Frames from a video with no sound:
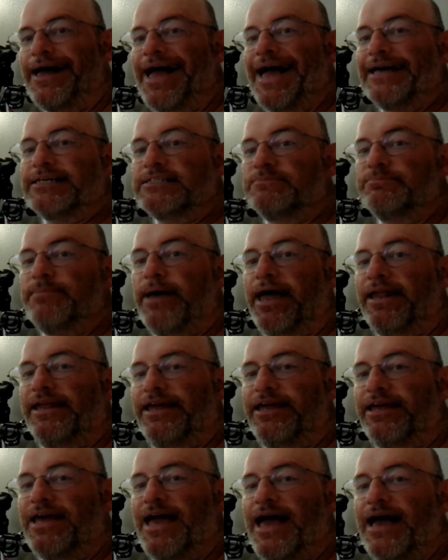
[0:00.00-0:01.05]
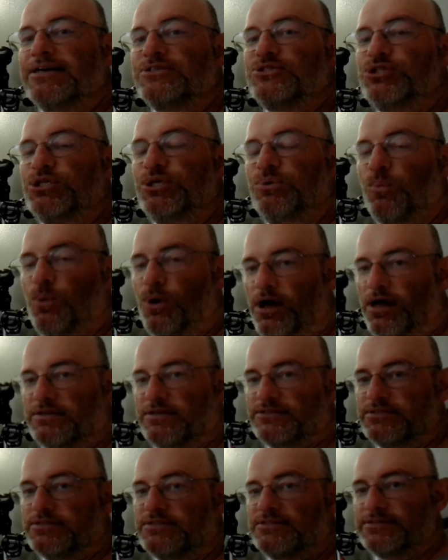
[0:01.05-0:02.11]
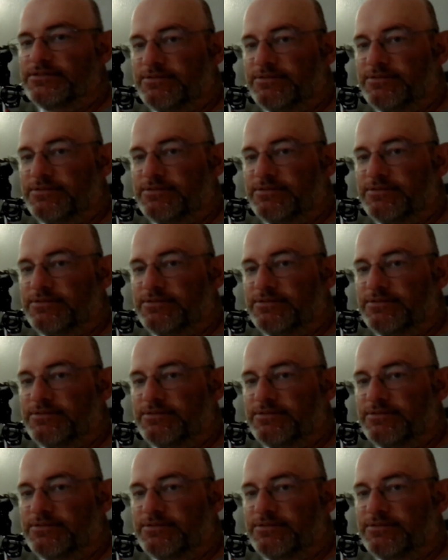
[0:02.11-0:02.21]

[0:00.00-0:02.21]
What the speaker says: As many as she wants.